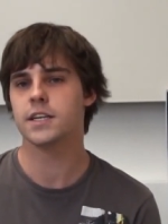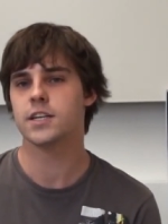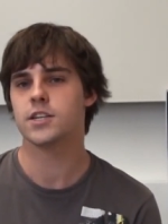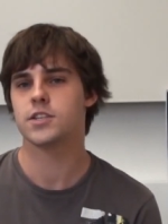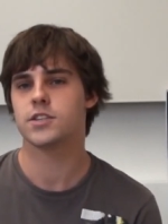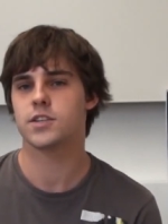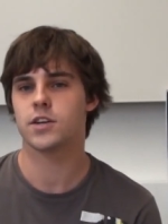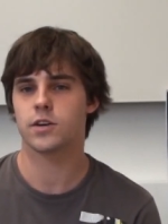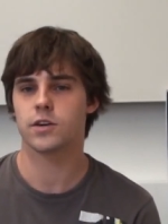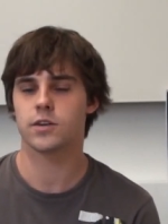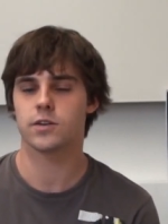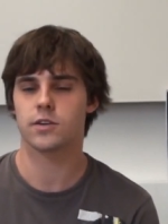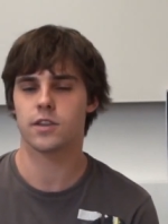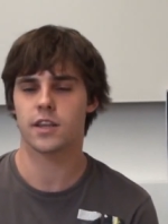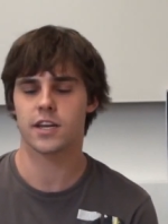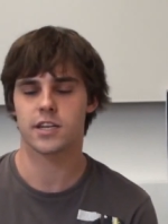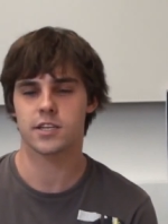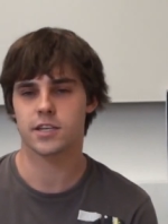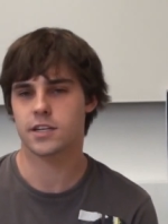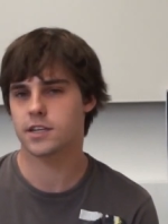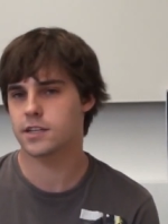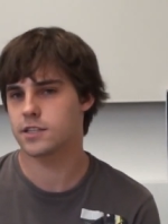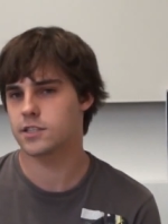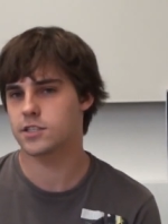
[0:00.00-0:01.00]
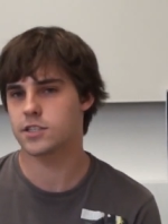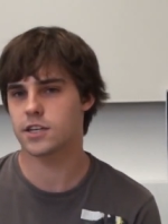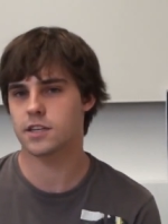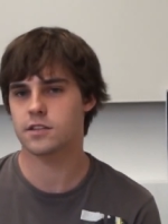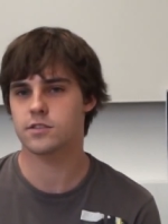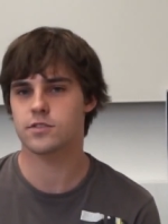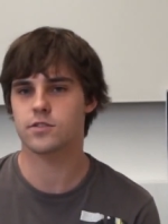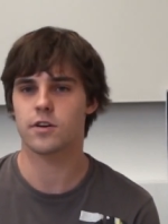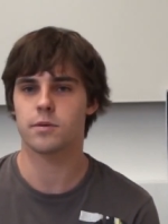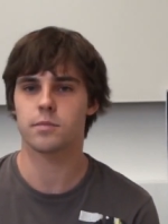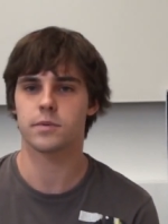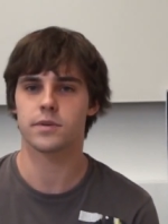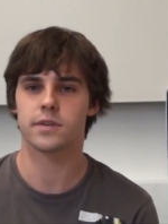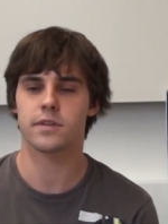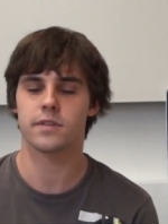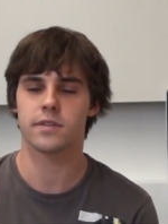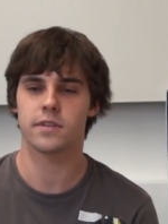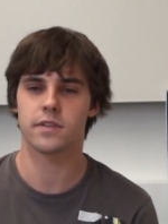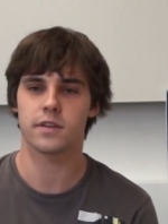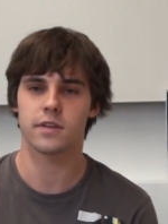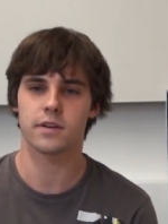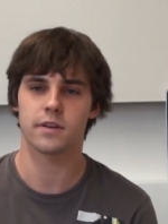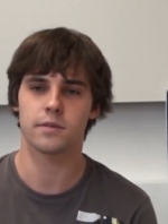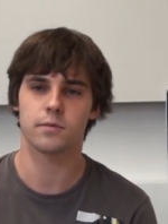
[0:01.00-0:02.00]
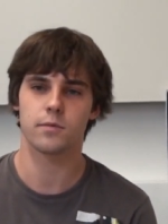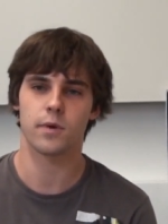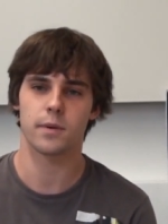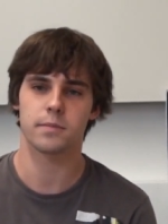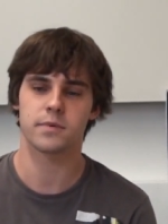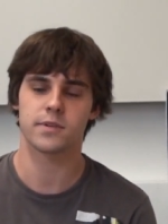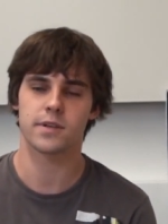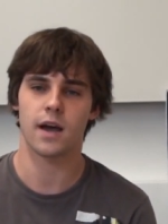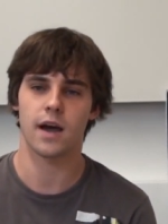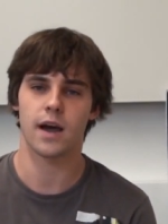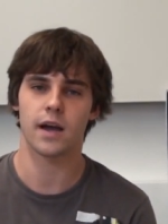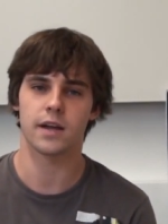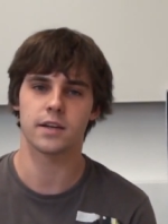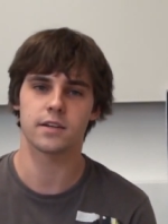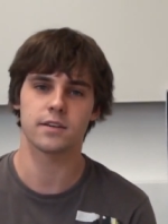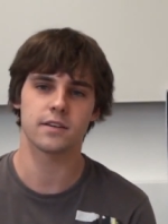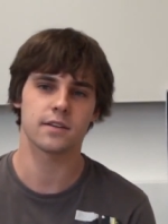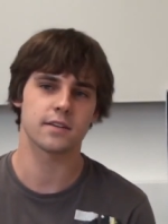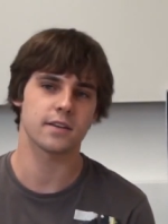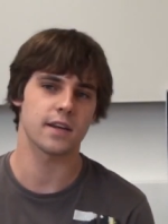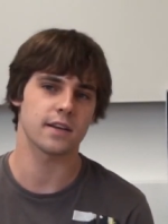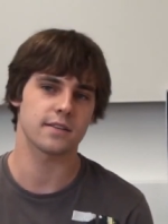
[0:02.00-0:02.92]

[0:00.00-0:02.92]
So that you can just drop on the website,